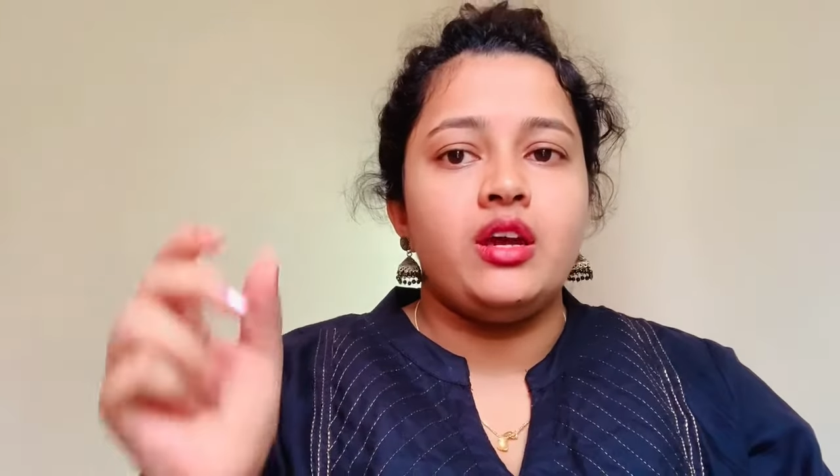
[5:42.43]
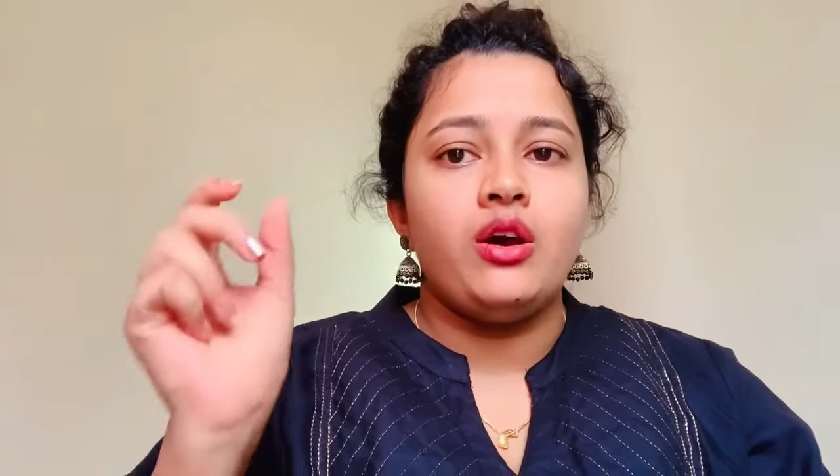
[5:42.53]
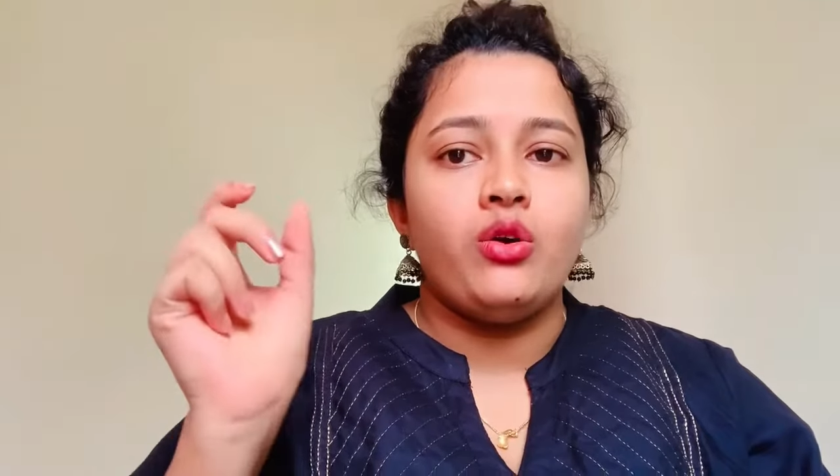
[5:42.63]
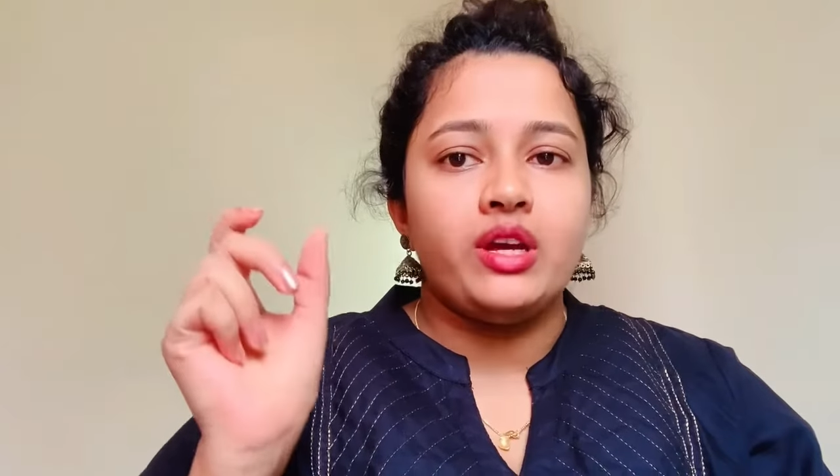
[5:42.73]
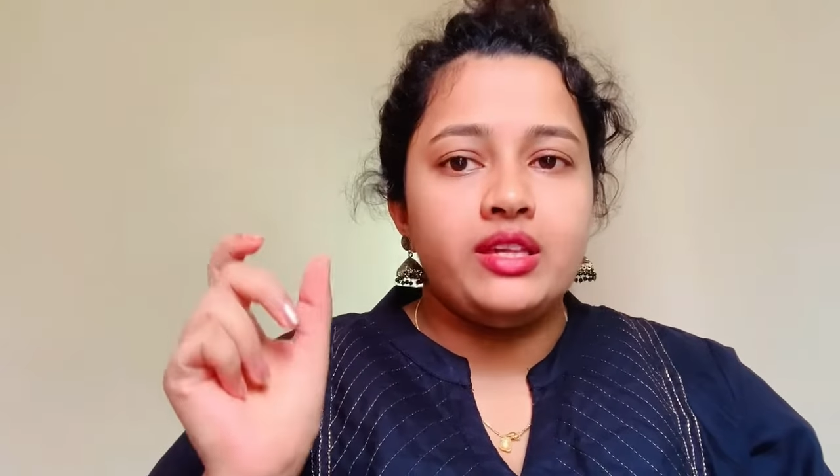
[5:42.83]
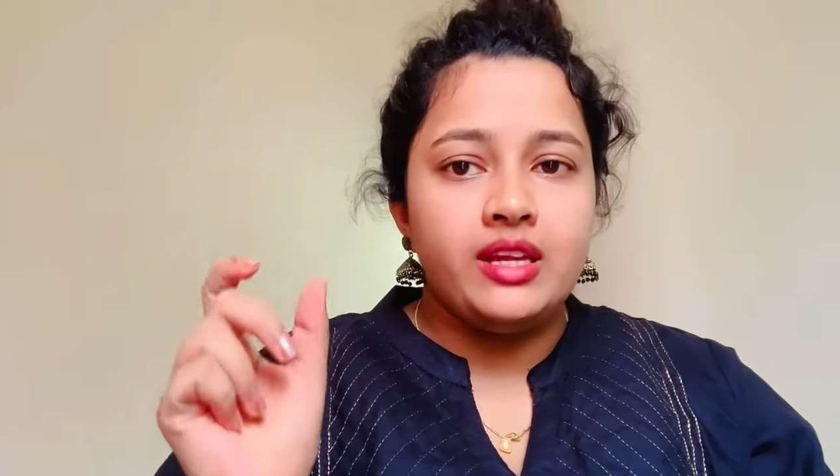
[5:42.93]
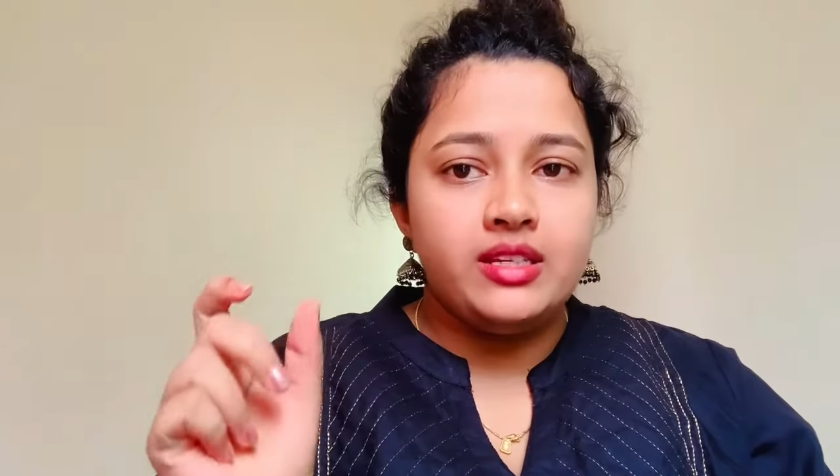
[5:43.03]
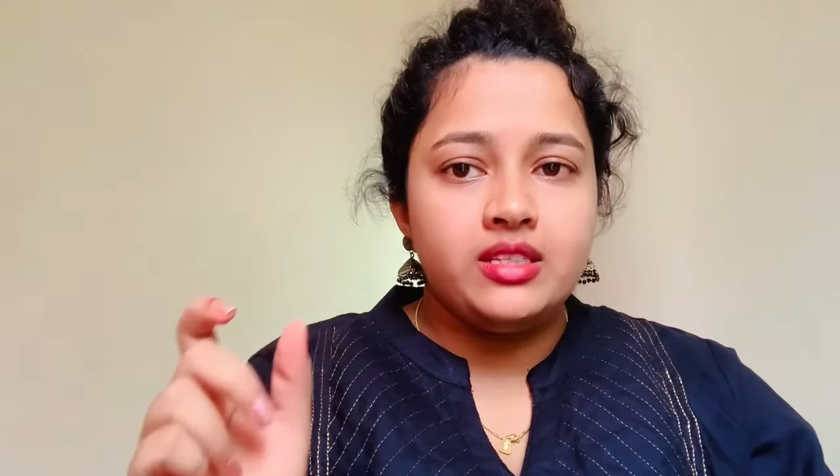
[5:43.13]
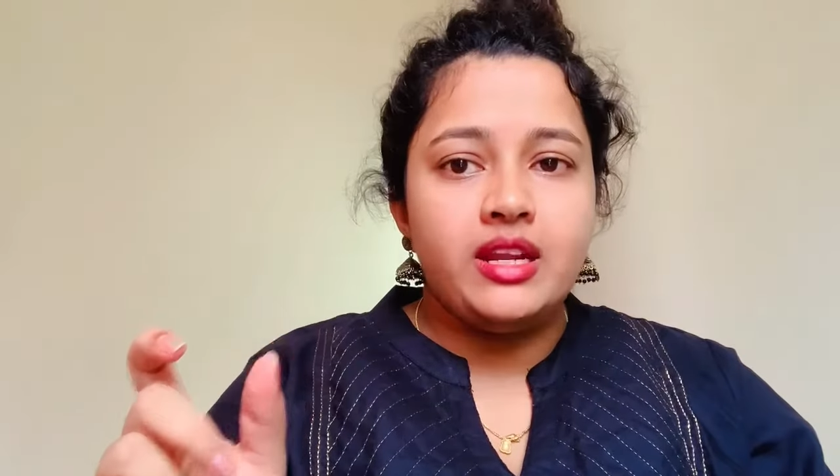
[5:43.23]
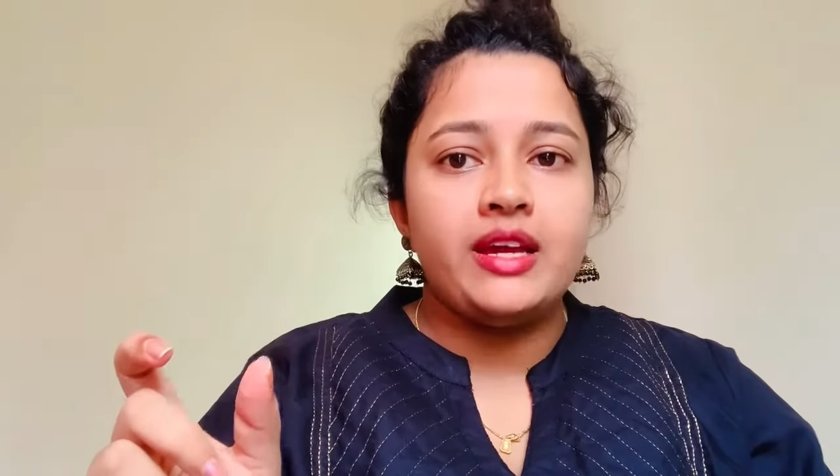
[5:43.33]
Okay, there
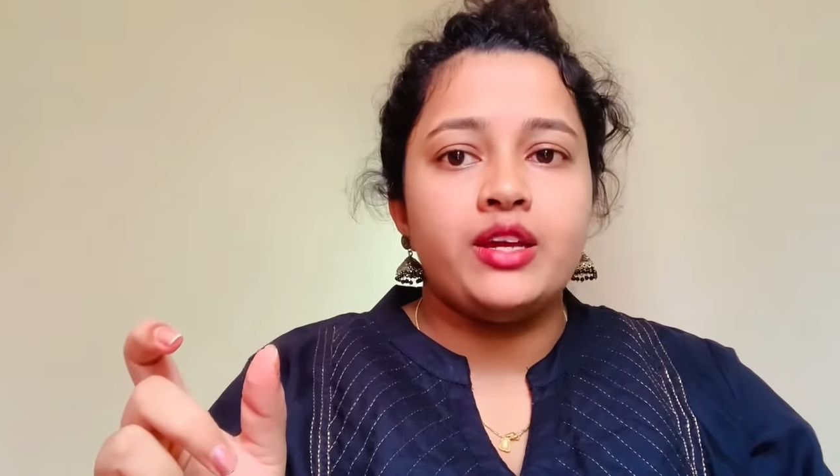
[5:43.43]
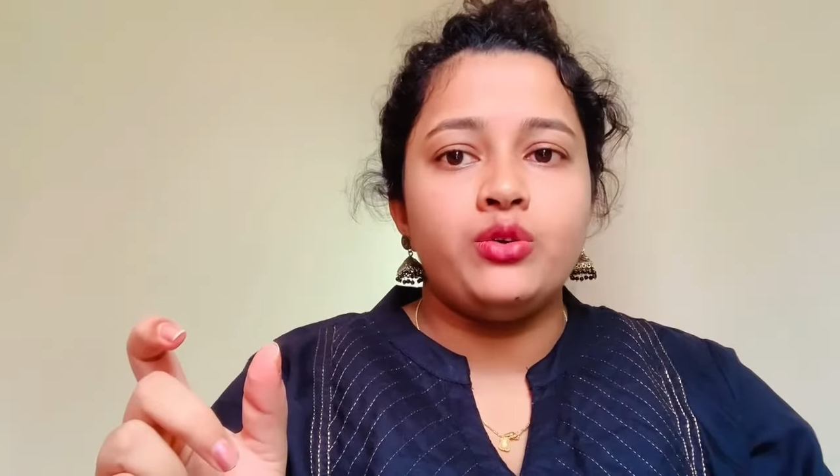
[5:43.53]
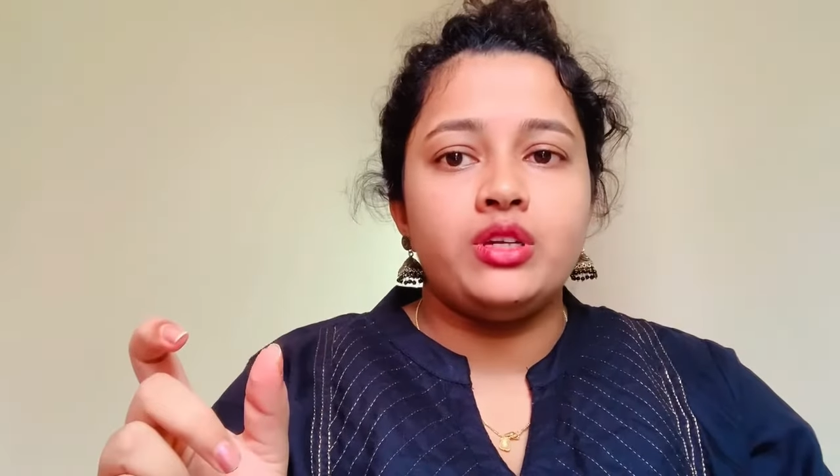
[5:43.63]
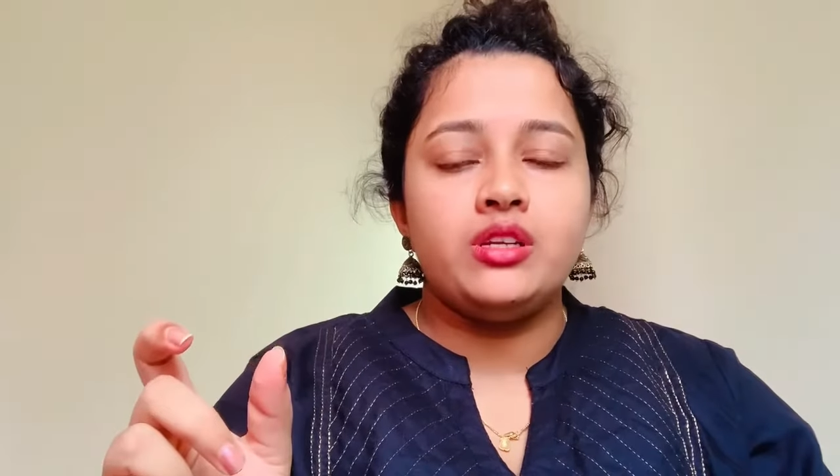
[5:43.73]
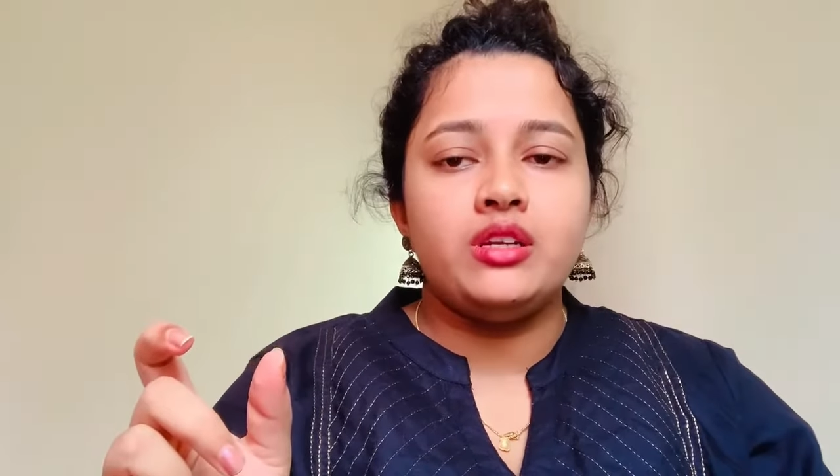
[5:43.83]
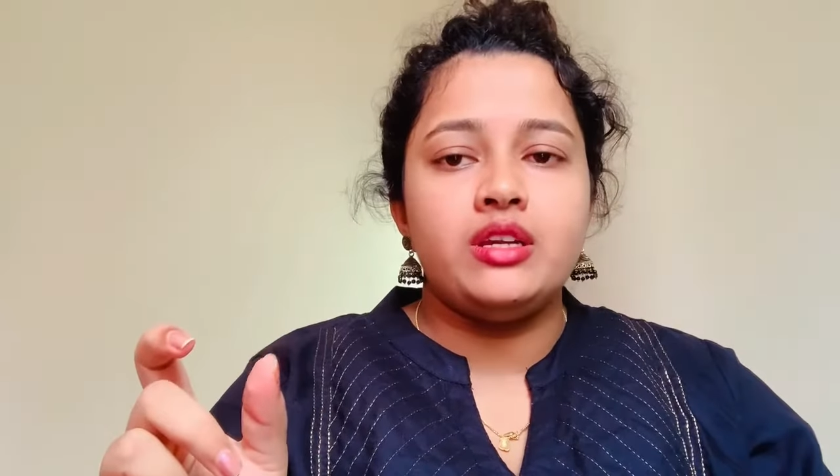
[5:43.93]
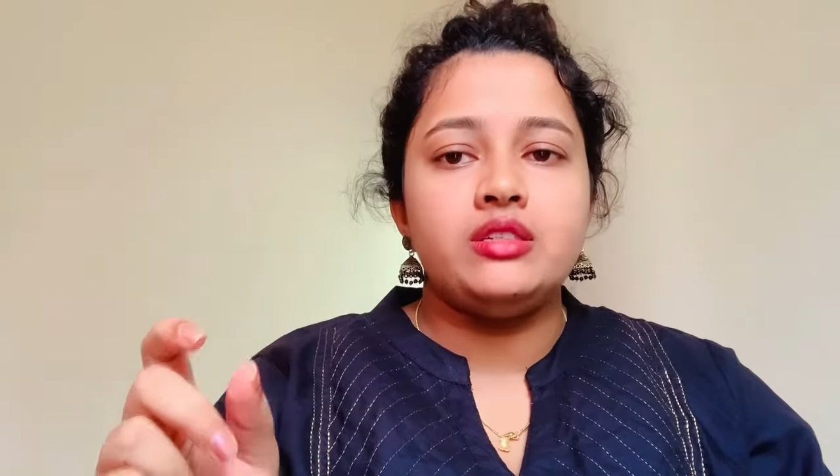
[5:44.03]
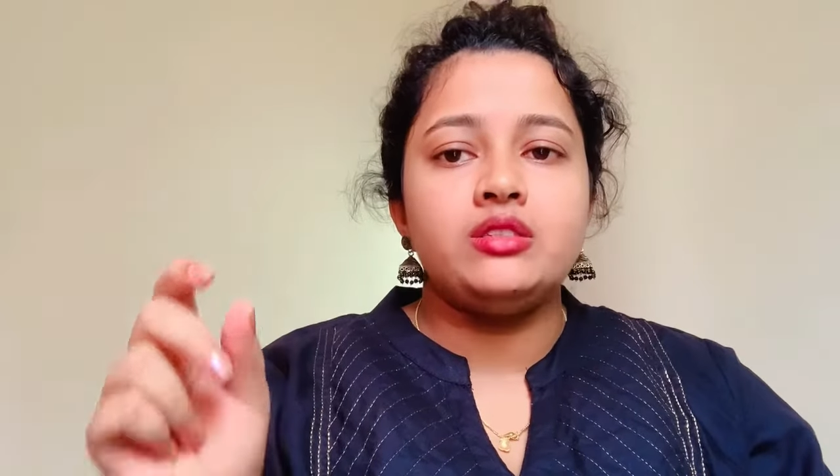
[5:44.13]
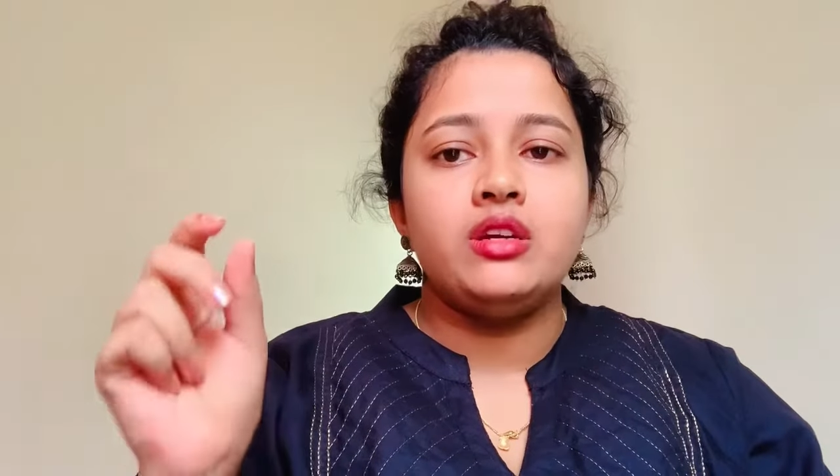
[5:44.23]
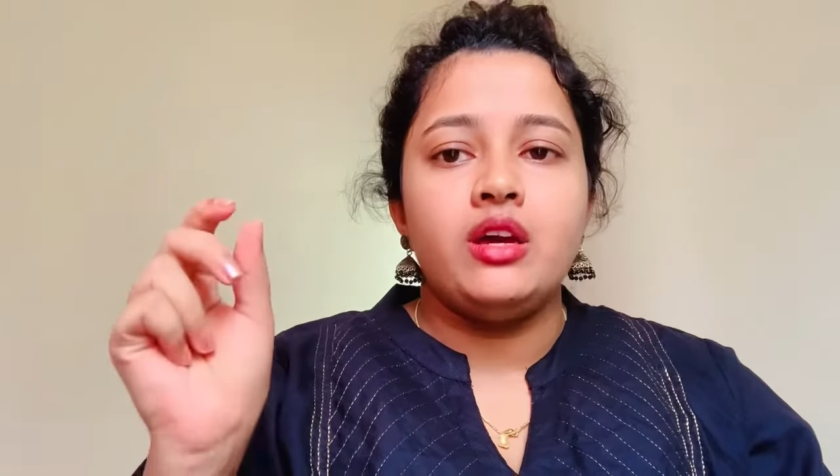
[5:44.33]
is an acute illness